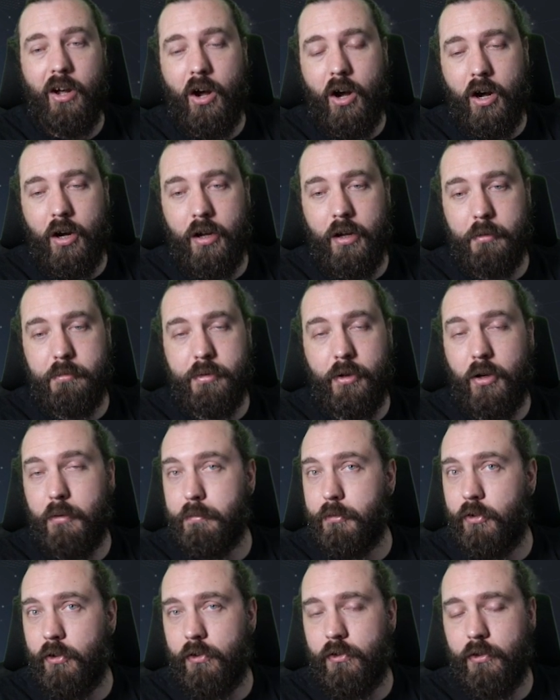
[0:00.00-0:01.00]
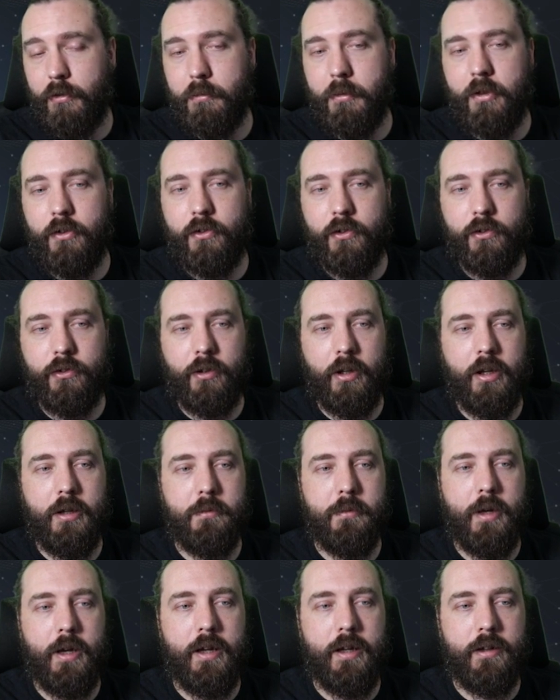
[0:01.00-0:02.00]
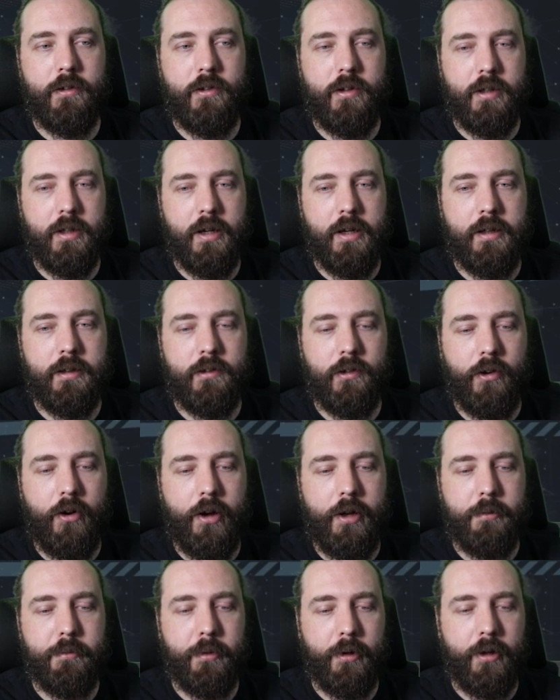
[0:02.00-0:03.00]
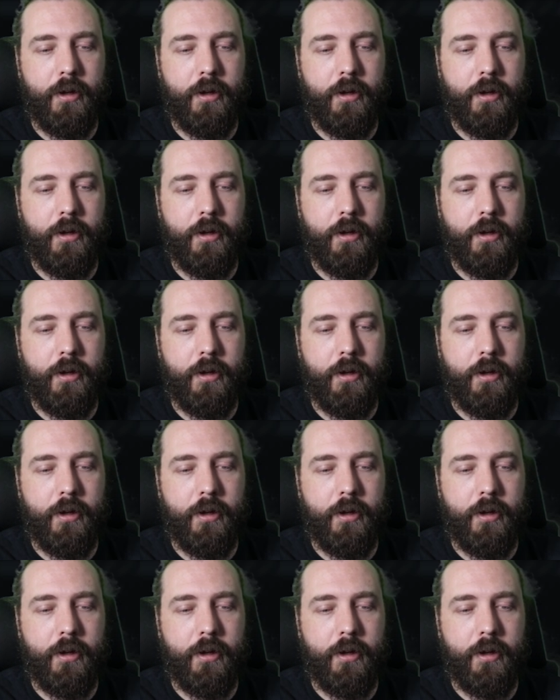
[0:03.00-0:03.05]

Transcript: Prop system is the same as the A-type.